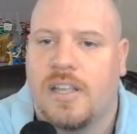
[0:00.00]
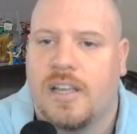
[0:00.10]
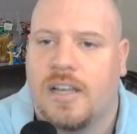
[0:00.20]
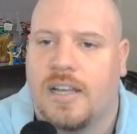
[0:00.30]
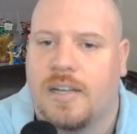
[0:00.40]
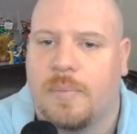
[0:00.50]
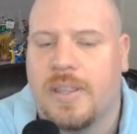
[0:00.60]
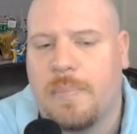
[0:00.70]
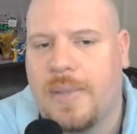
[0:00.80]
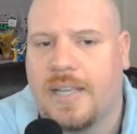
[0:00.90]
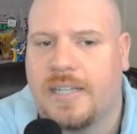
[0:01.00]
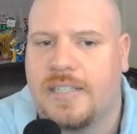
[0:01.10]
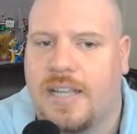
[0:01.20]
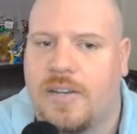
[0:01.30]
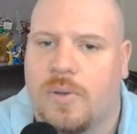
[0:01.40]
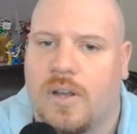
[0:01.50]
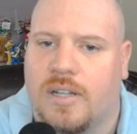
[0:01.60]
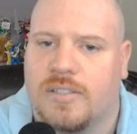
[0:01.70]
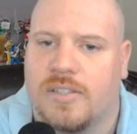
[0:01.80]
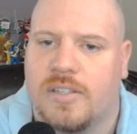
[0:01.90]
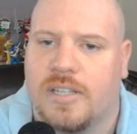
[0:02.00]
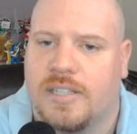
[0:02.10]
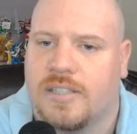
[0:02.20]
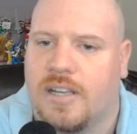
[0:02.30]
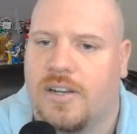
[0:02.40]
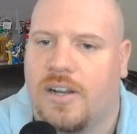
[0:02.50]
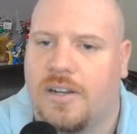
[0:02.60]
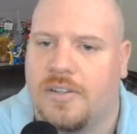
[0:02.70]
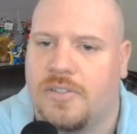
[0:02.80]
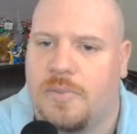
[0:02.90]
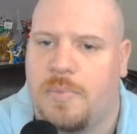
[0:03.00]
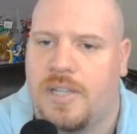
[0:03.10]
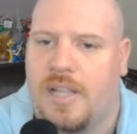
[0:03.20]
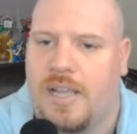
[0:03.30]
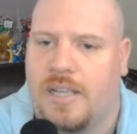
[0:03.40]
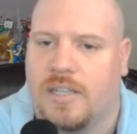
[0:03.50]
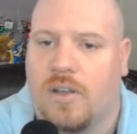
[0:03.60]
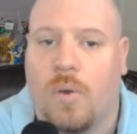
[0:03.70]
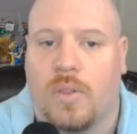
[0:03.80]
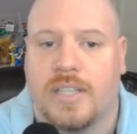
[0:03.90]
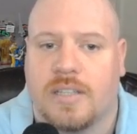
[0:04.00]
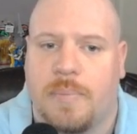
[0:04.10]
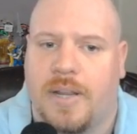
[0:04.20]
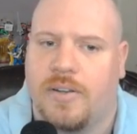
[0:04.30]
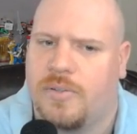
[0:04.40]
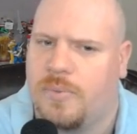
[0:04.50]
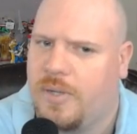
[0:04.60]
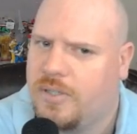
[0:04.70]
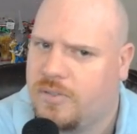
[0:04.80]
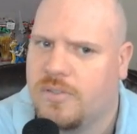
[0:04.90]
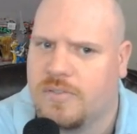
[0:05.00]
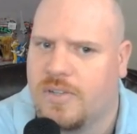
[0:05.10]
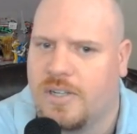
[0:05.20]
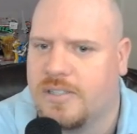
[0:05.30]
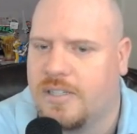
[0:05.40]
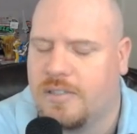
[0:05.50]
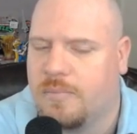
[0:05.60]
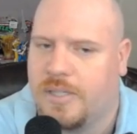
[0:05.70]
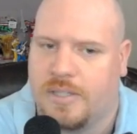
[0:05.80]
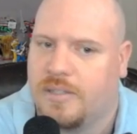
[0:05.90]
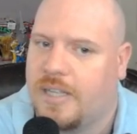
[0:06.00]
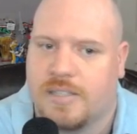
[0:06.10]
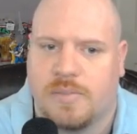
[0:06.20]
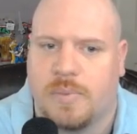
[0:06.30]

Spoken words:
With it being a Nintendo console, it's kind of hard to be like, oh, let's compare it to exclusive content when that's what